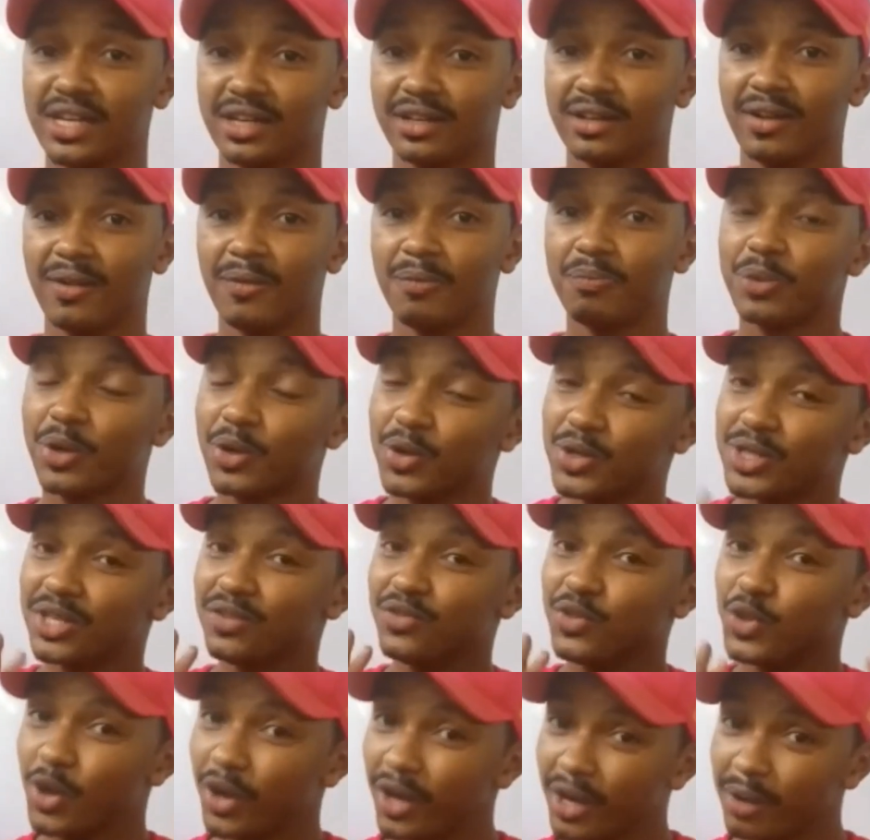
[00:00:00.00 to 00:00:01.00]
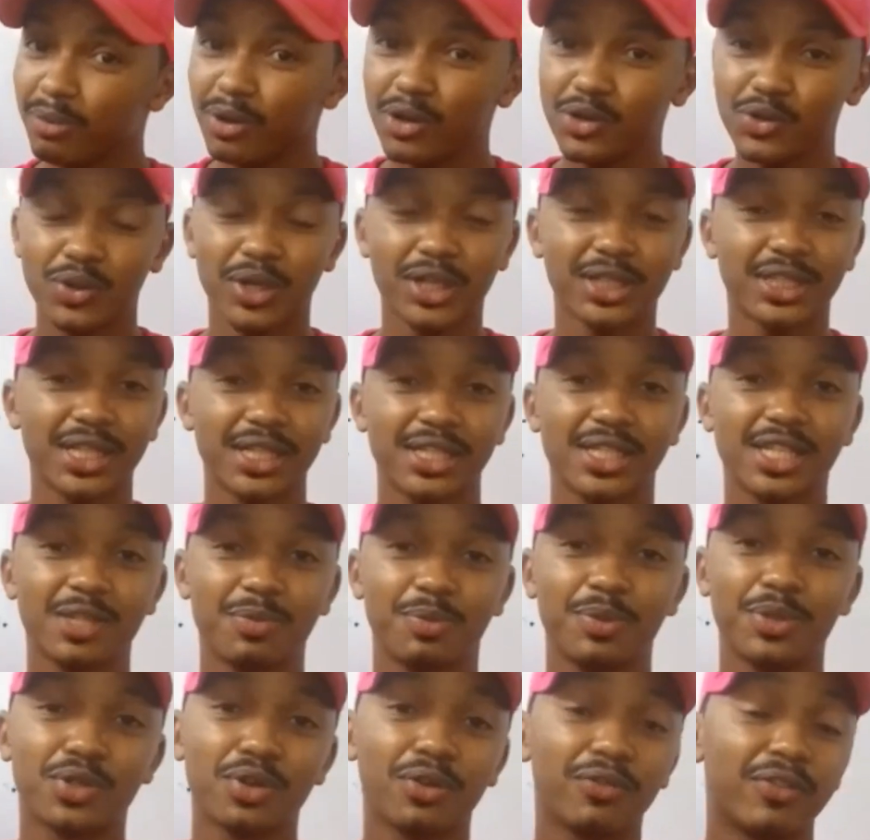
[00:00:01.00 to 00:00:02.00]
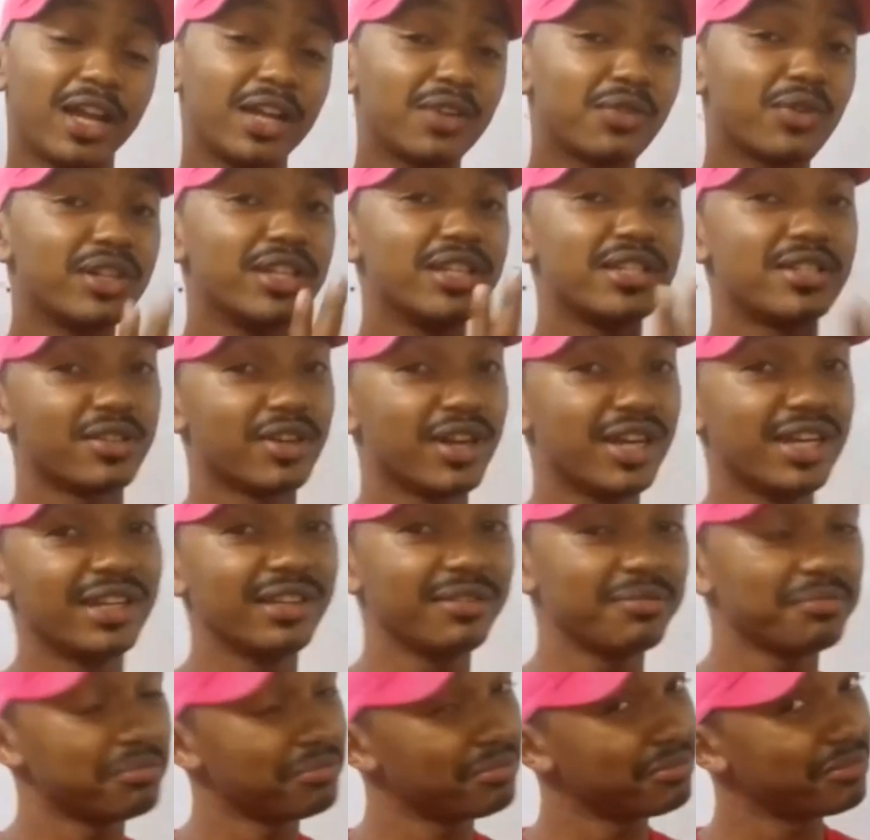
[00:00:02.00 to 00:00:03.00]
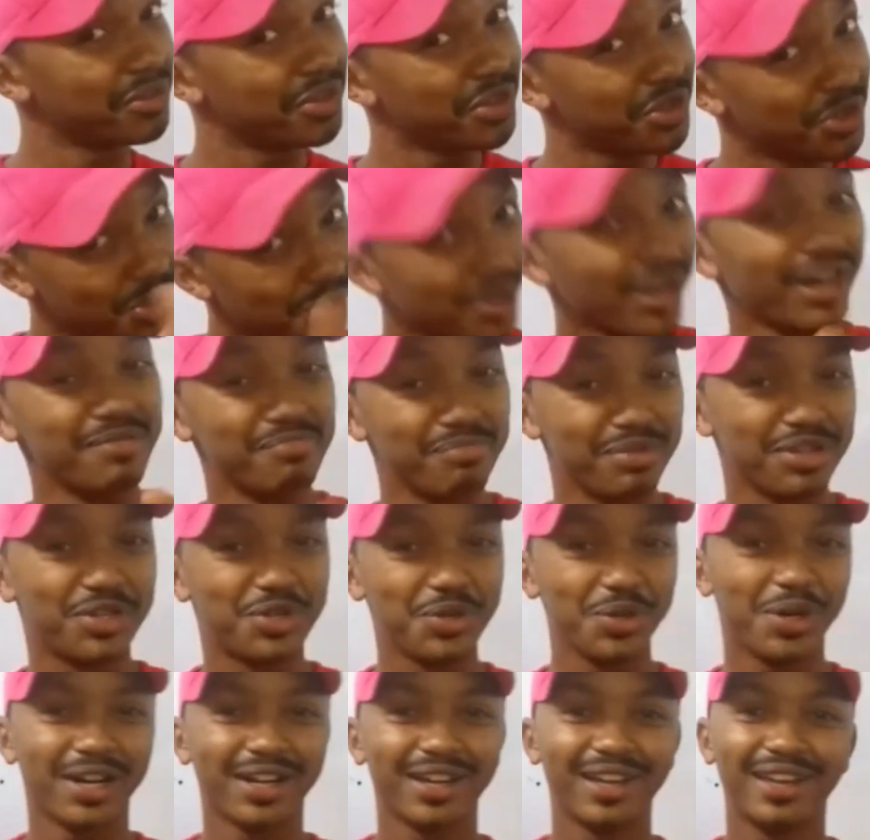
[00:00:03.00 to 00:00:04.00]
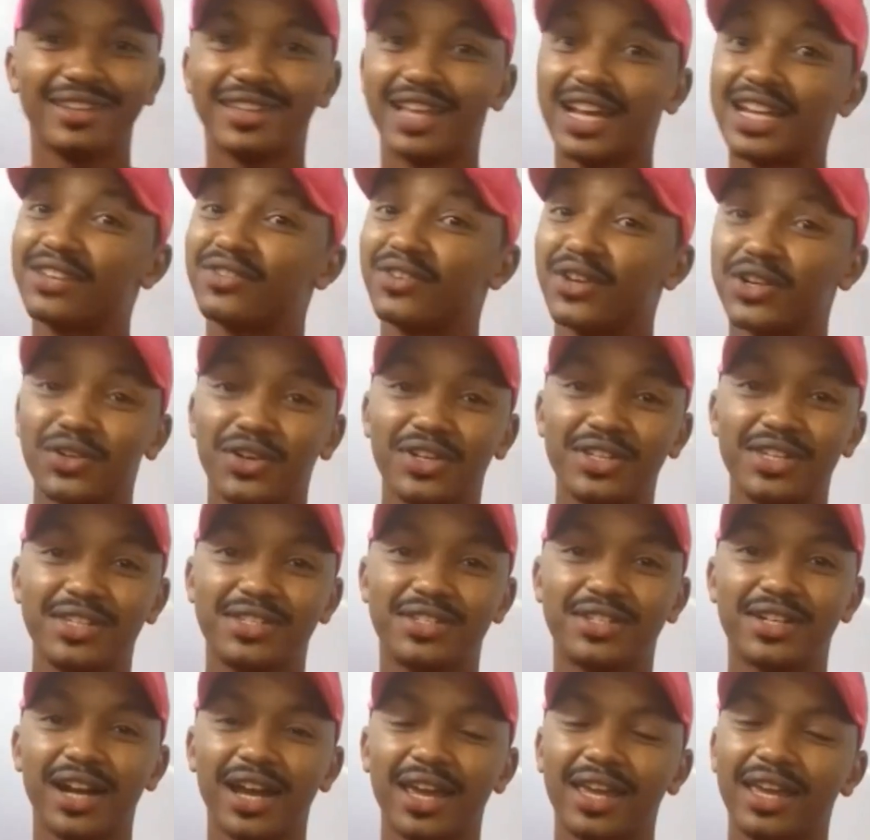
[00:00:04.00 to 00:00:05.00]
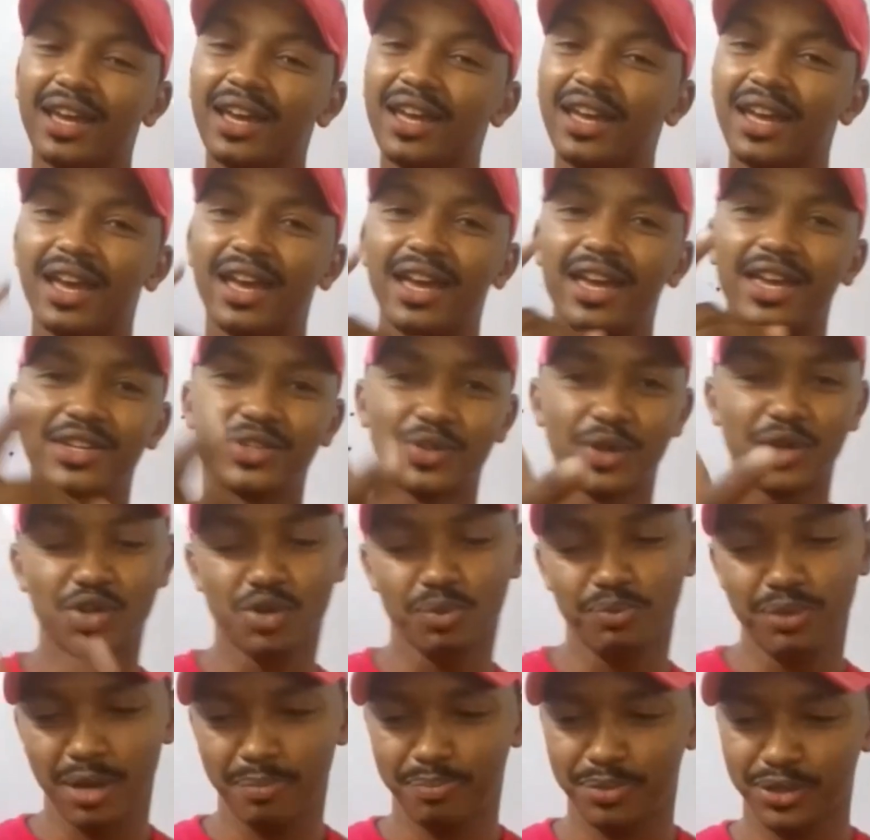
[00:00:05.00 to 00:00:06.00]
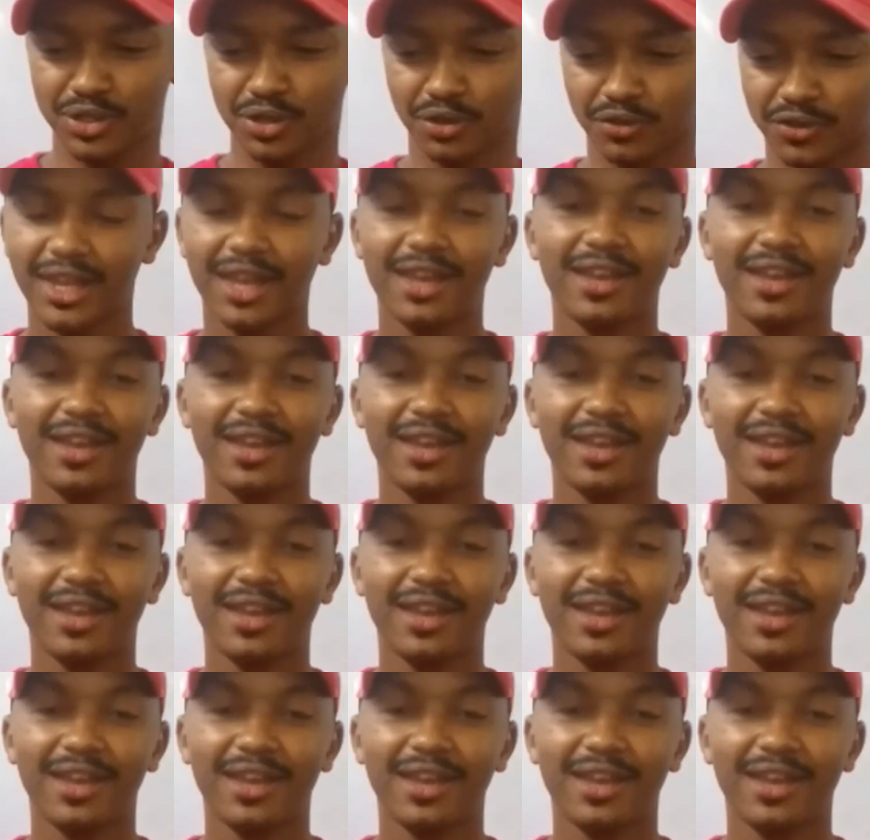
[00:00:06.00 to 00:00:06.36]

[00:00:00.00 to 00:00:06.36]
Because if you're able to access this piece of land when it's raining, you can be sure that even when it's dry, it's going to be a piece of cake.